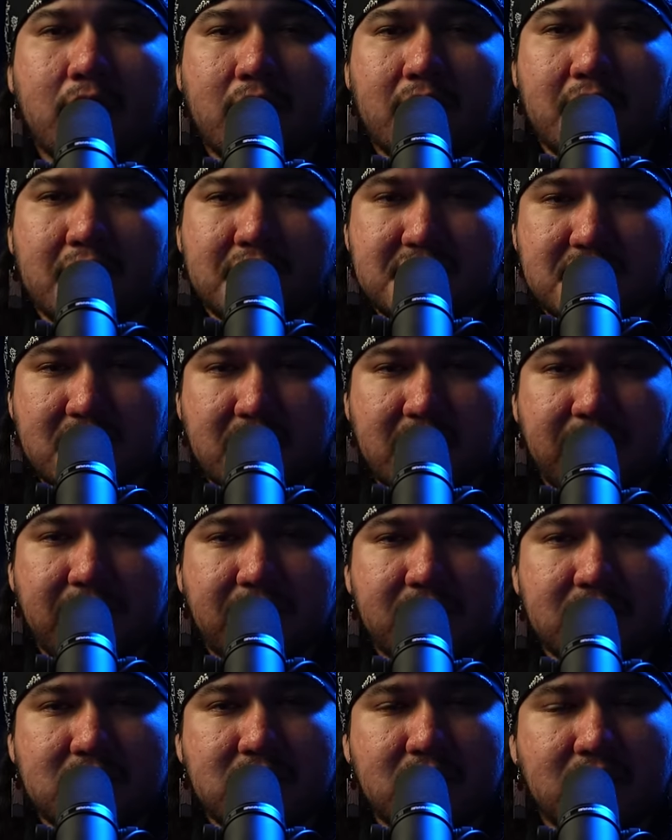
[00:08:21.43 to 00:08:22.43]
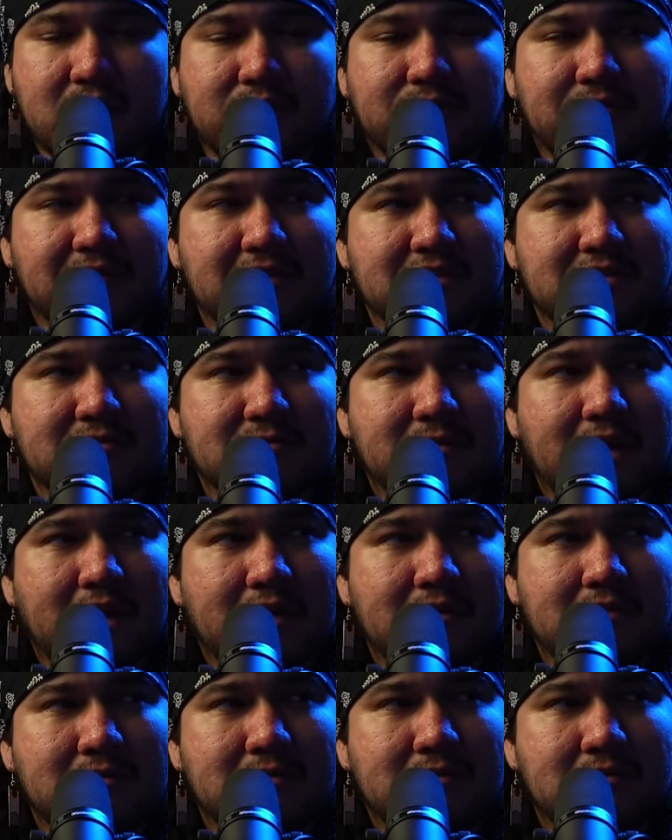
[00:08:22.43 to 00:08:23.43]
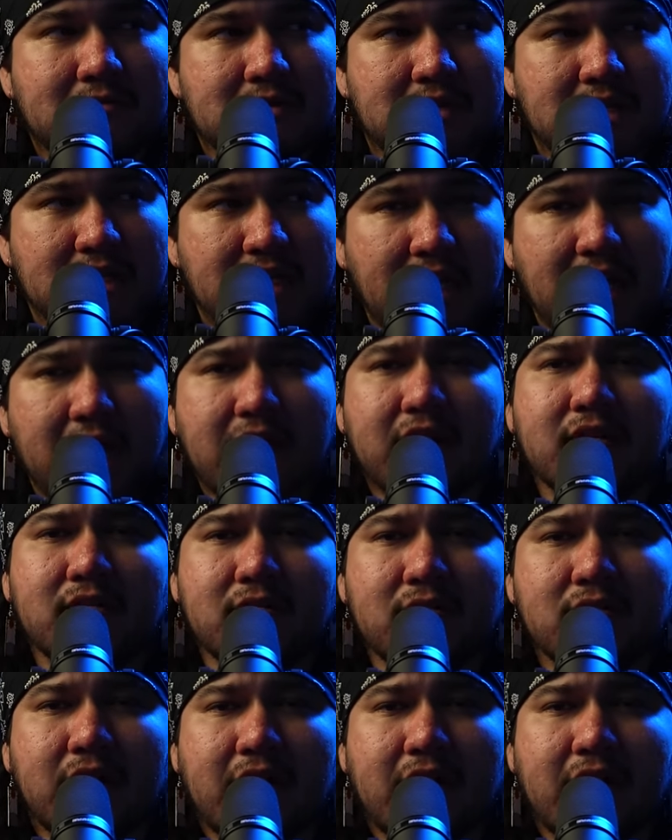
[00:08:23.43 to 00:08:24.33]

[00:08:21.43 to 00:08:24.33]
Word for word: uh, so they do their first round today,